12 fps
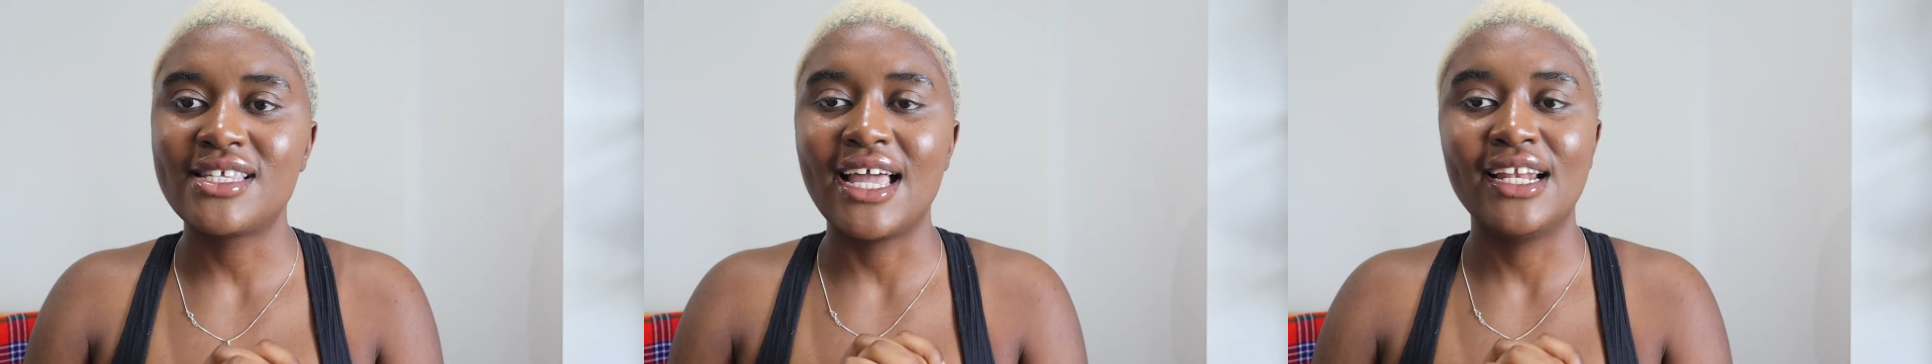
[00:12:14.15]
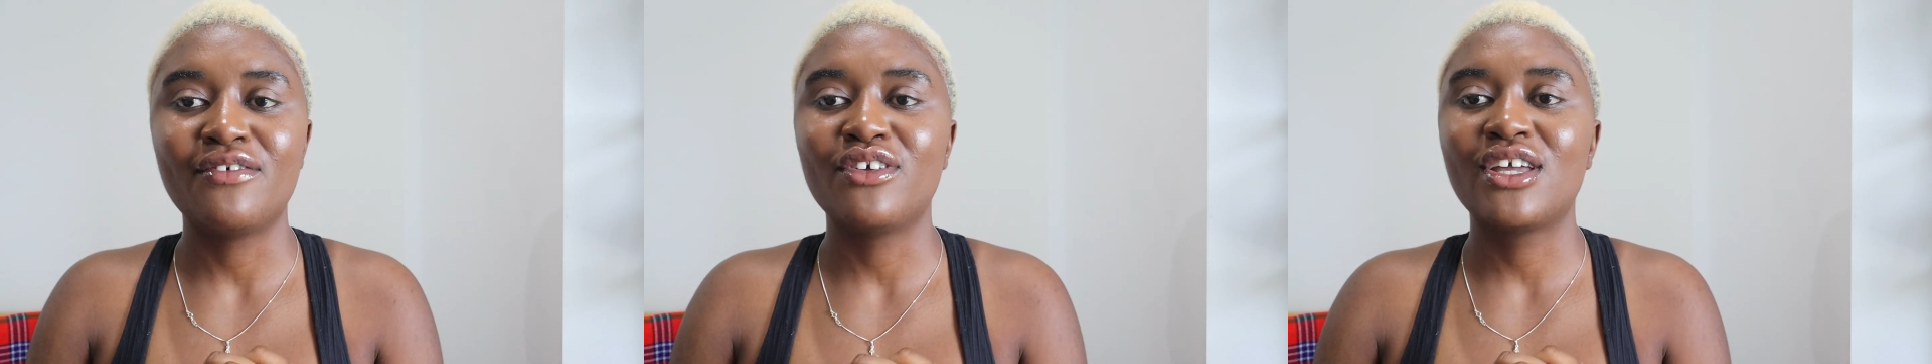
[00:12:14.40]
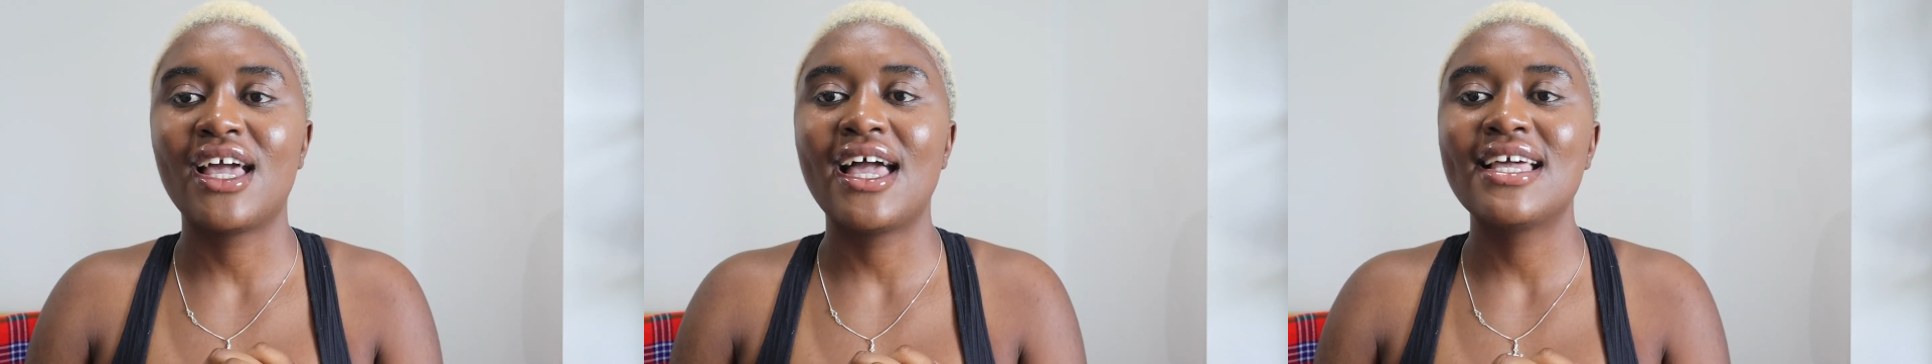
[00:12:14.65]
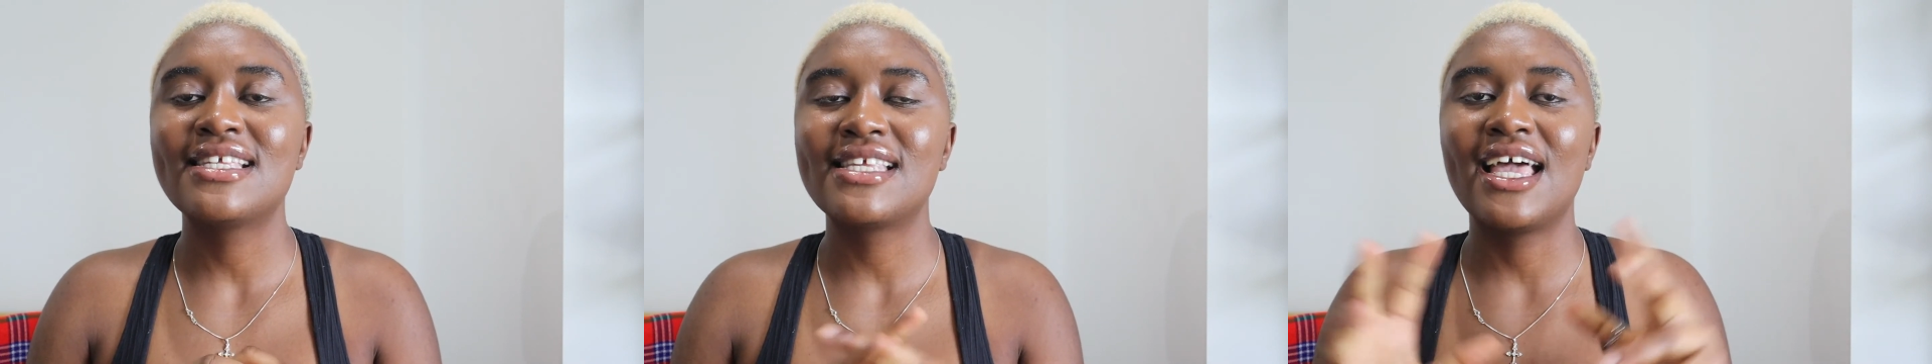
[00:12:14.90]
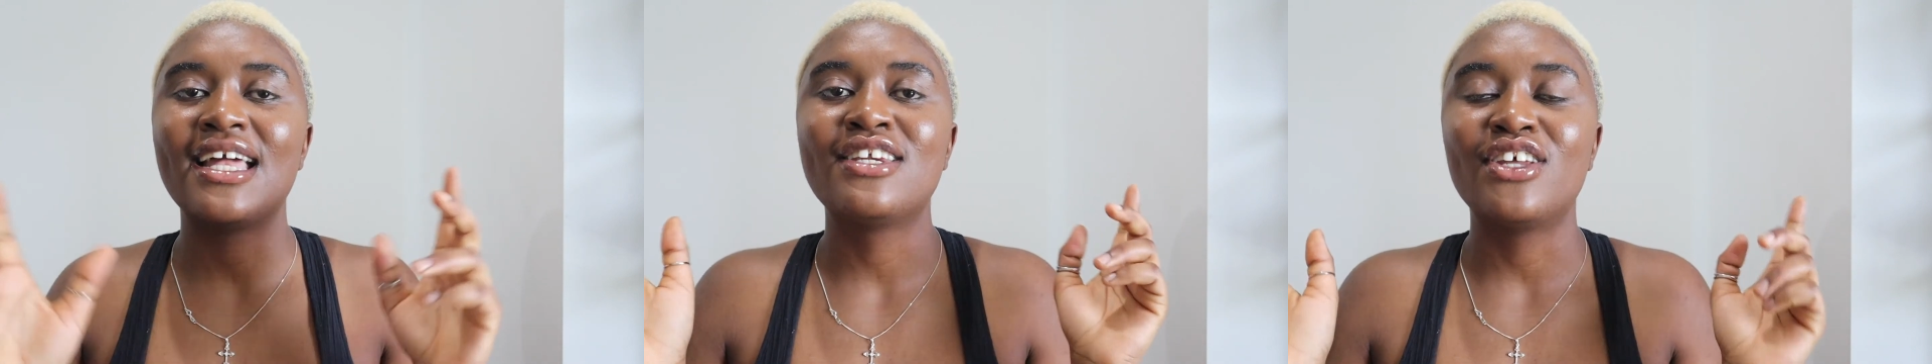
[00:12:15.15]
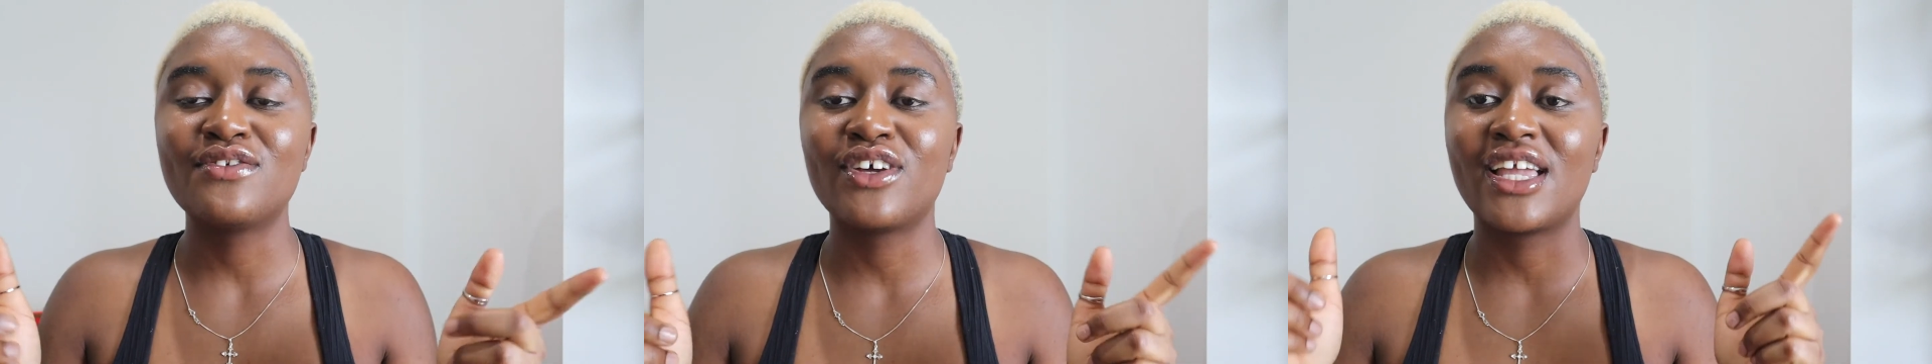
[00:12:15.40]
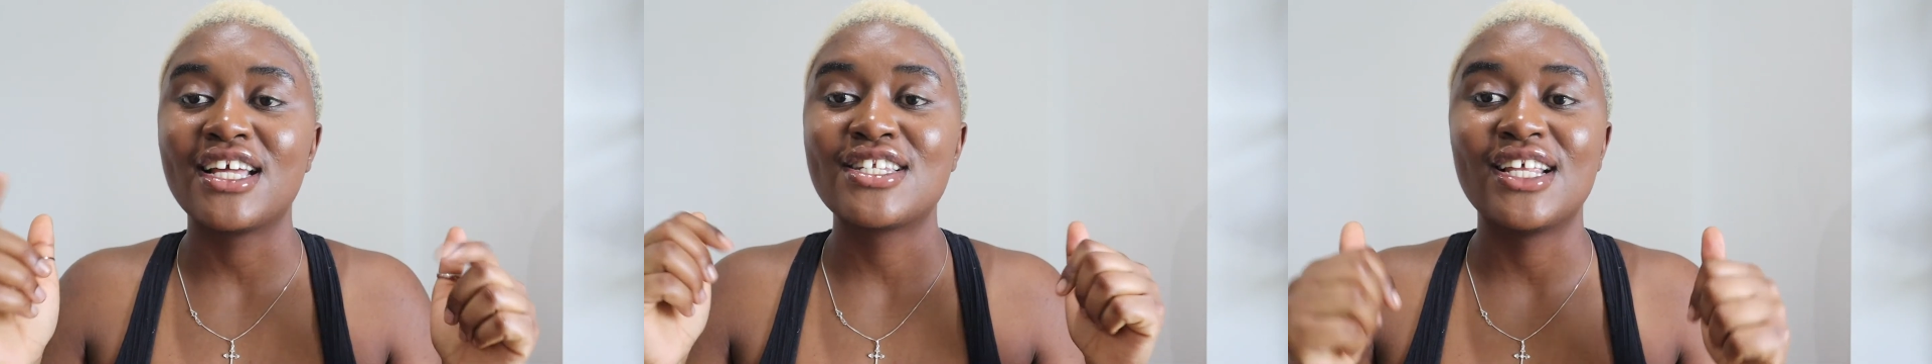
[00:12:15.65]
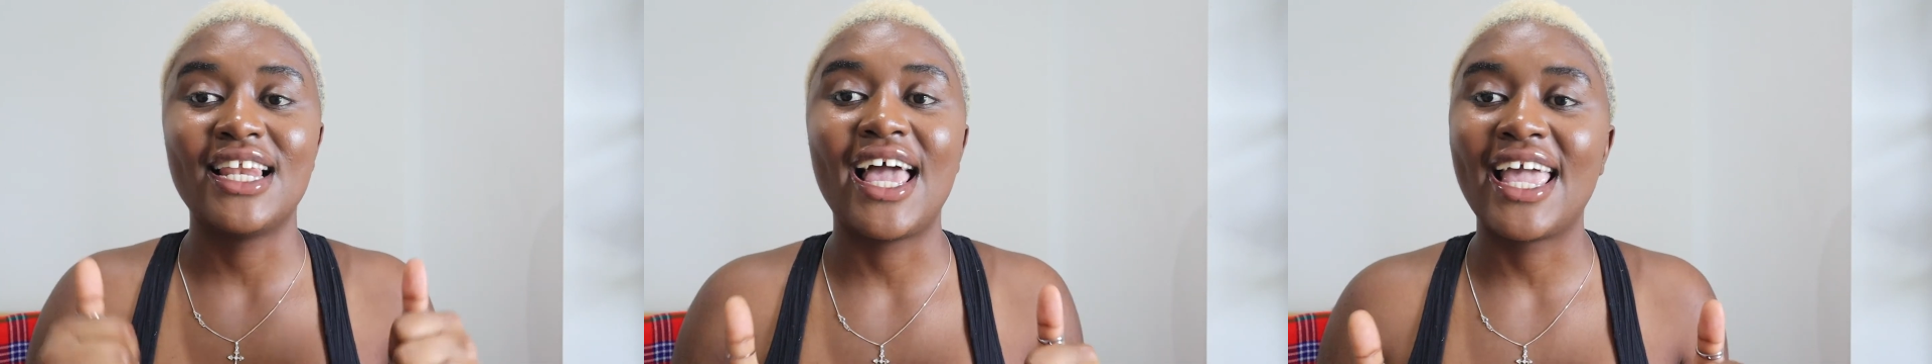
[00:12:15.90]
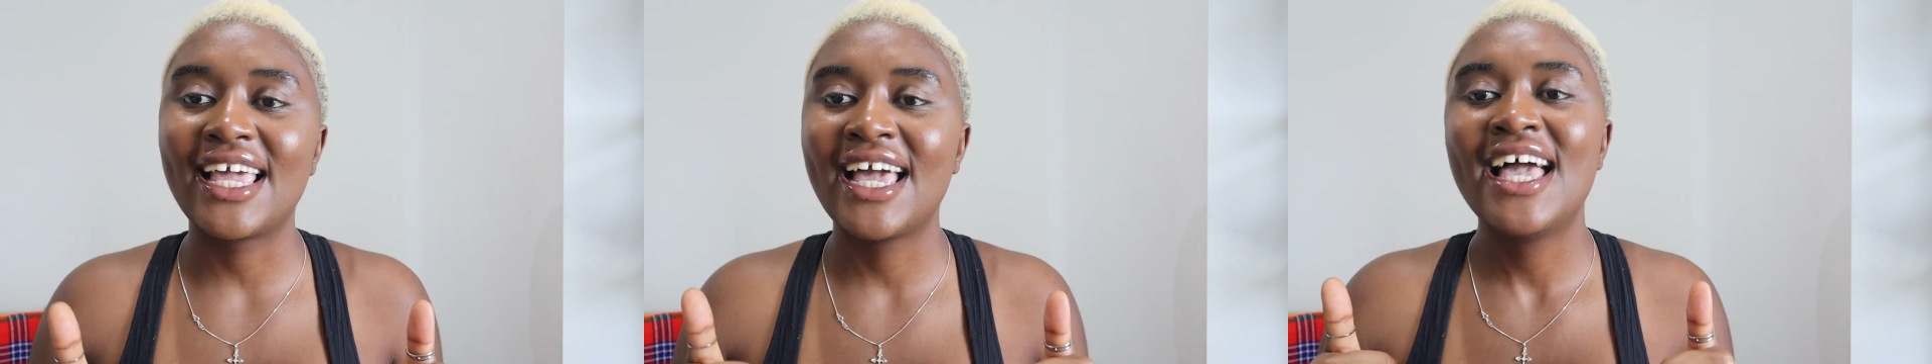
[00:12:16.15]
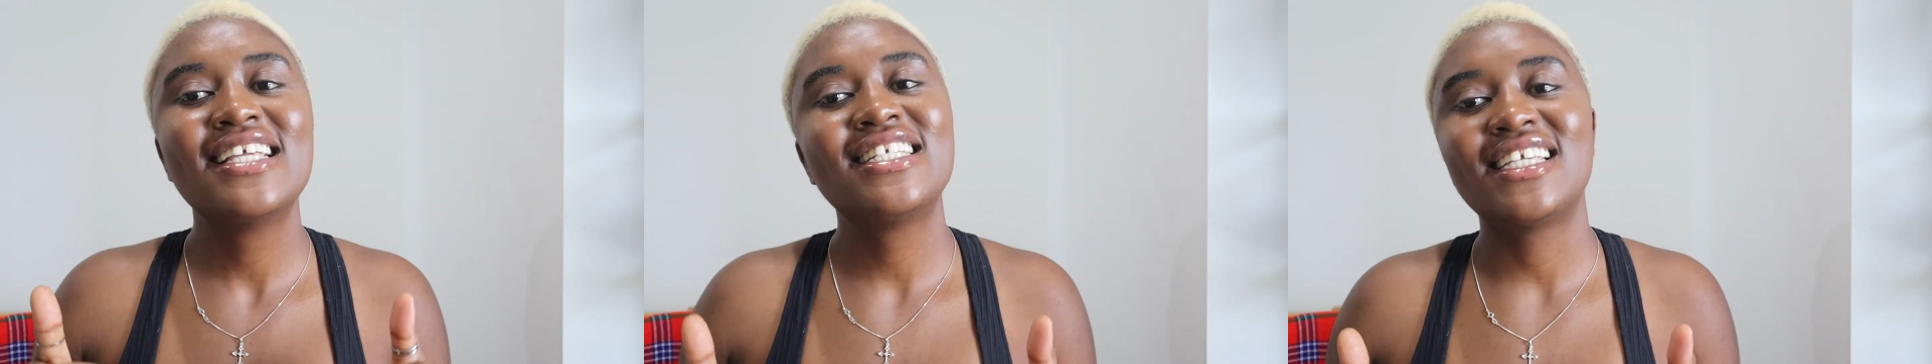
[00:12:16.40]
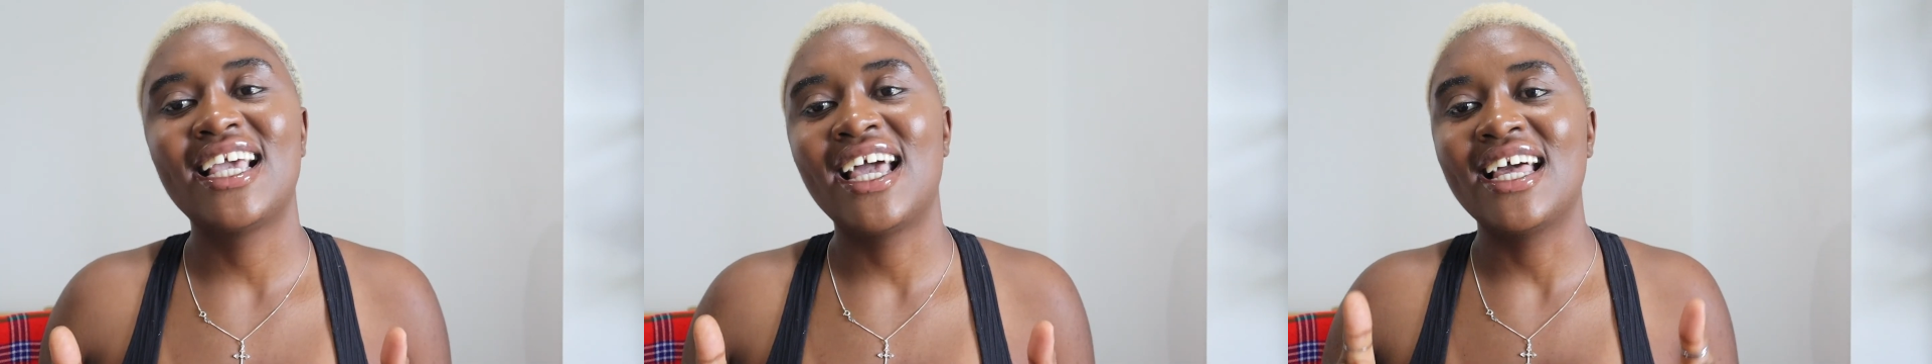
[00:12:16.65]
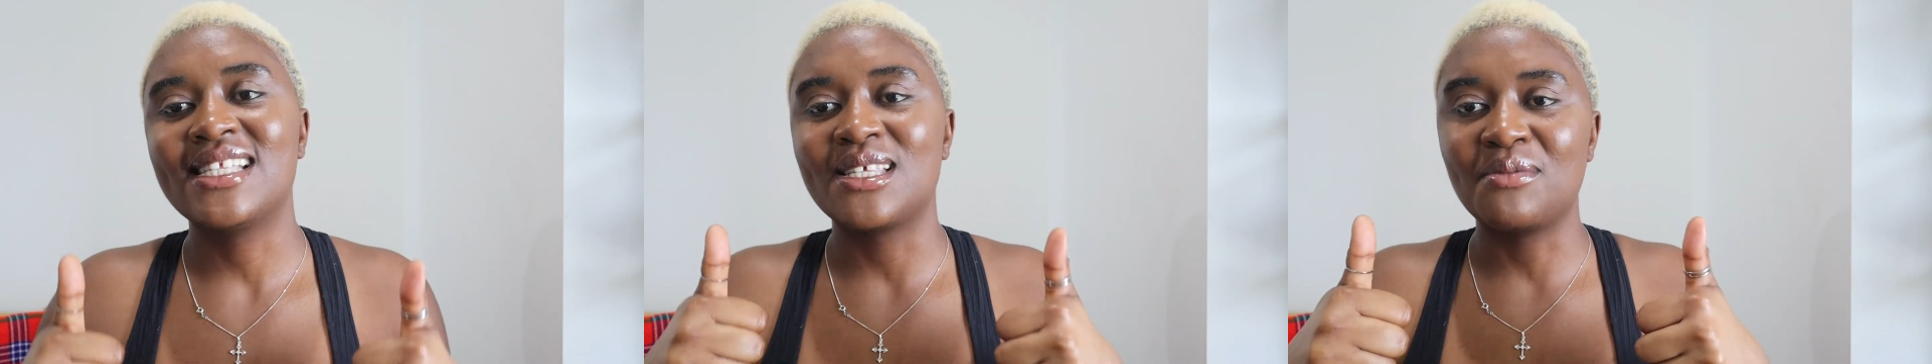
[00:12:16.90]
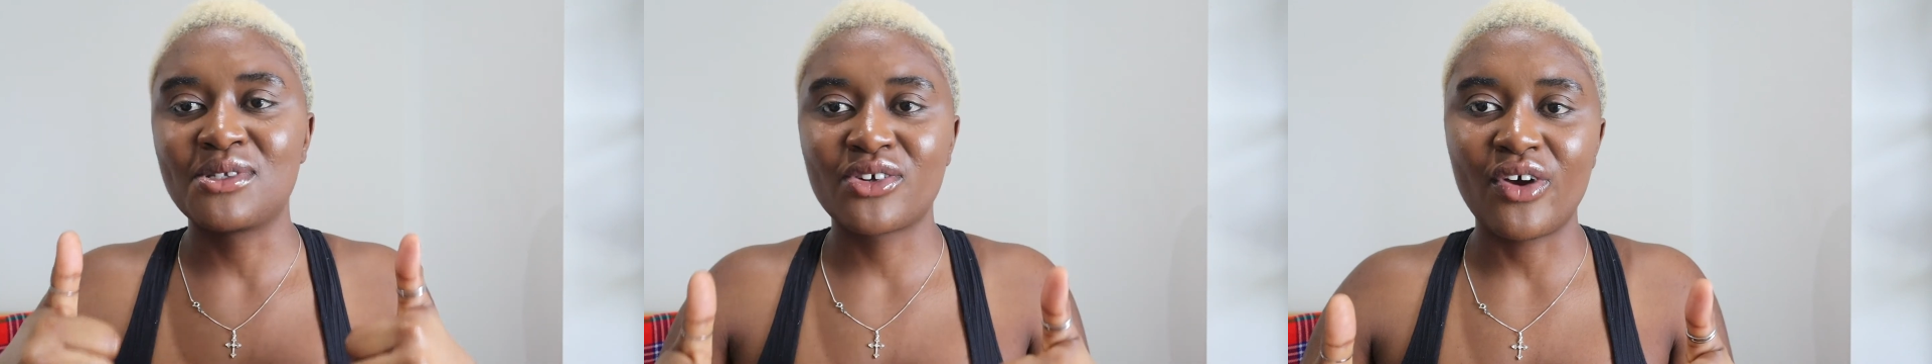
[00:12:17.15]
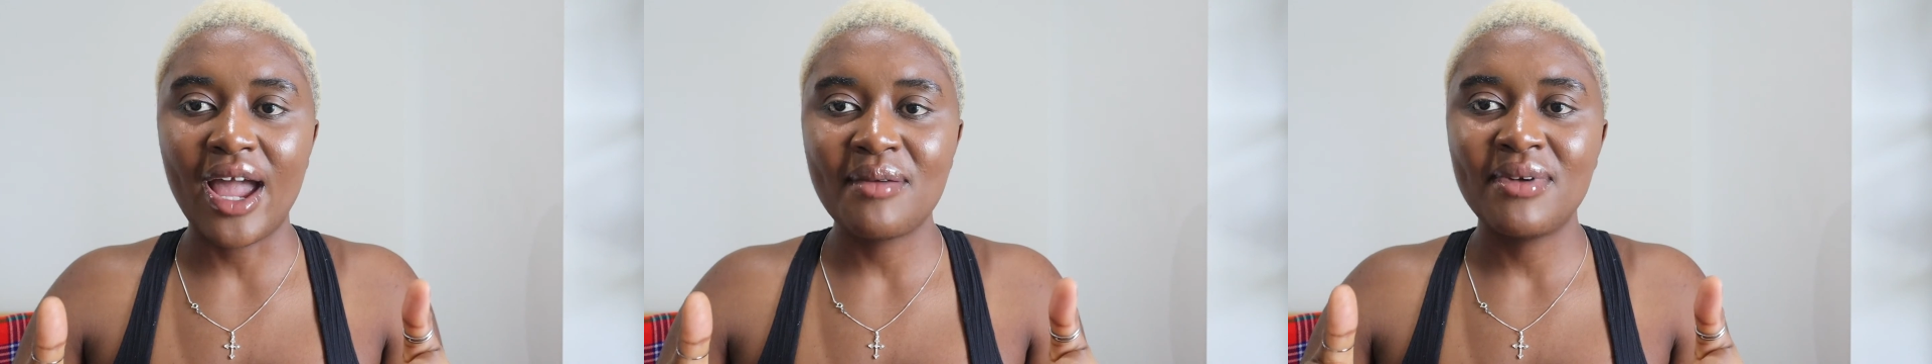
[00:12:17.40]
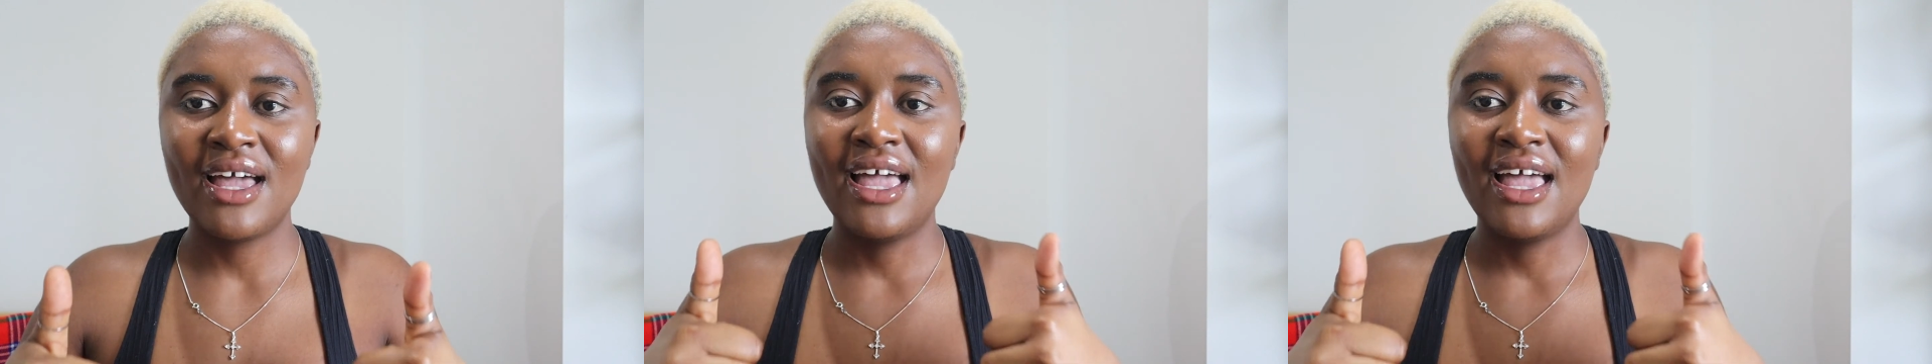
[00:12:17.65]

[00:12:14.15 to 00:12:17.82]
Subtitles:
I love you guys, and don't forget to like, share and subscribe,